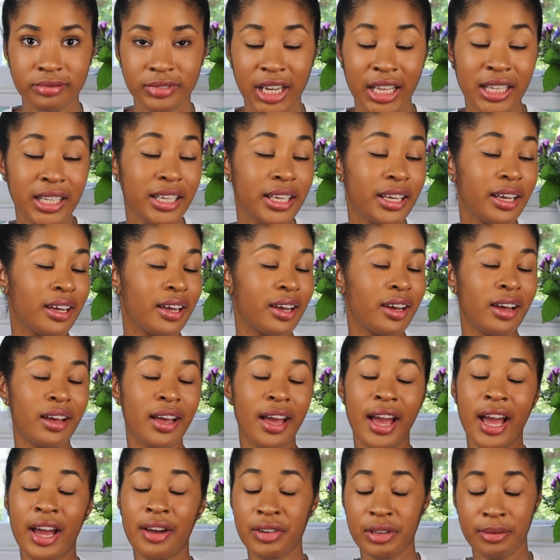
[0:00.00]
I think
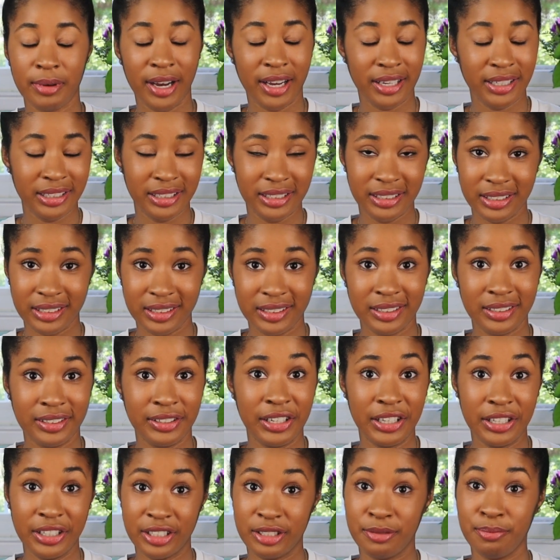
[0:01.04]
everybody
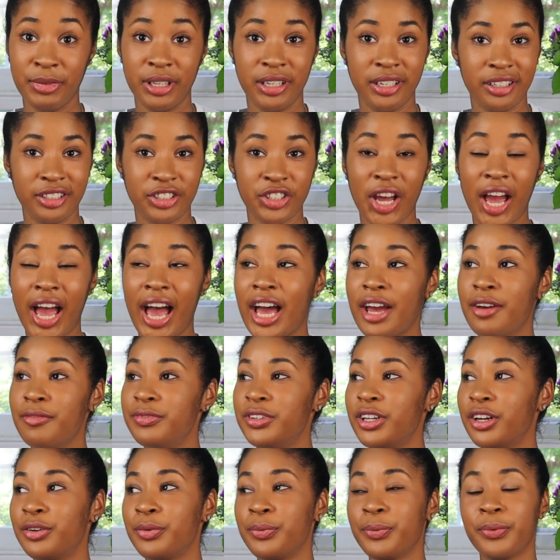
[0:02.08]
needs media
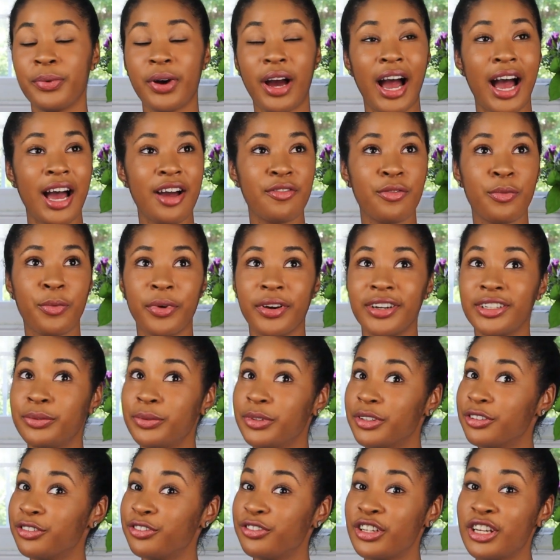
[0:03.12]
training. I've worked
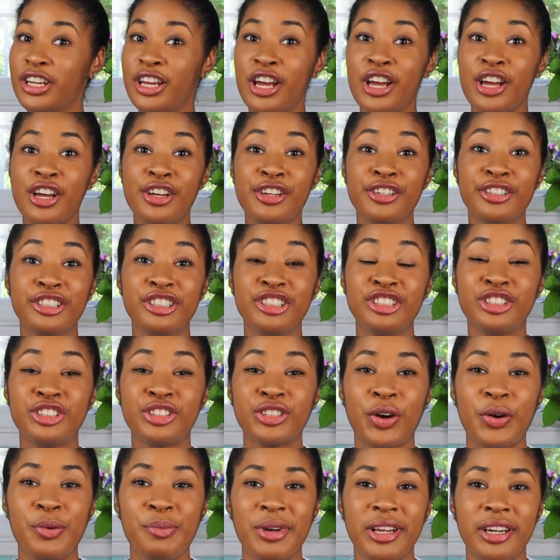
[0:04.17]
with
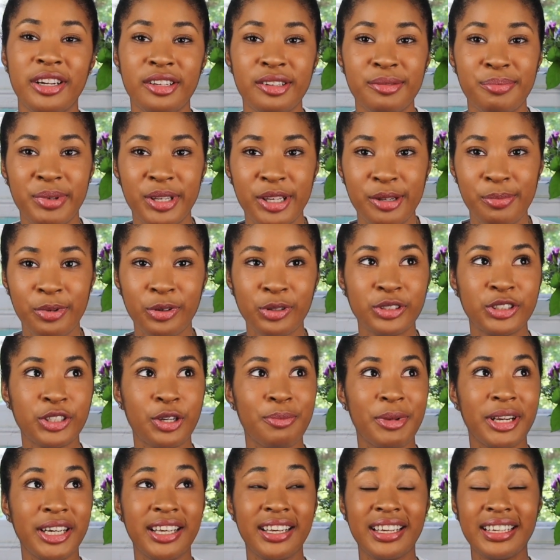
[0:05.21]
so many people, so
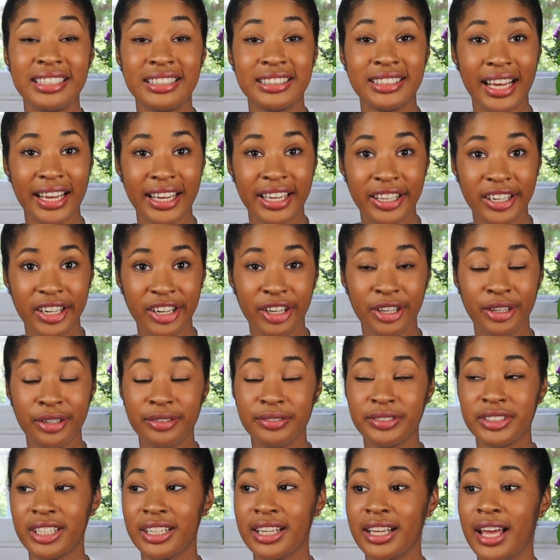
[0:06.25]
many
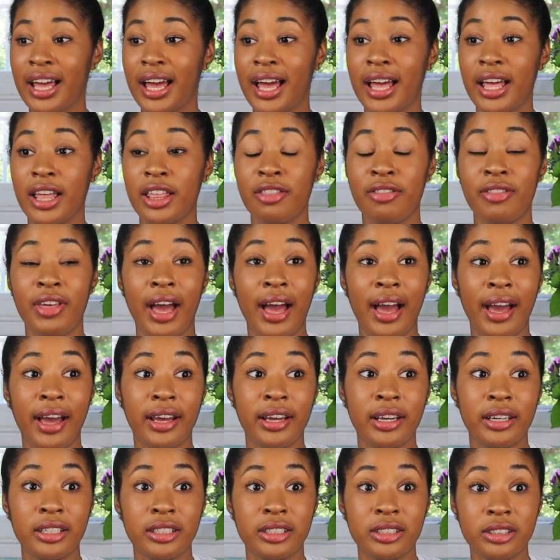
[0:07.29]
executives
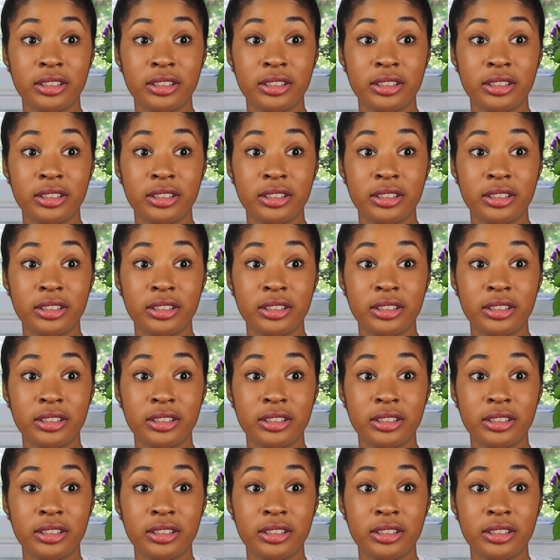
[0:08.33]
that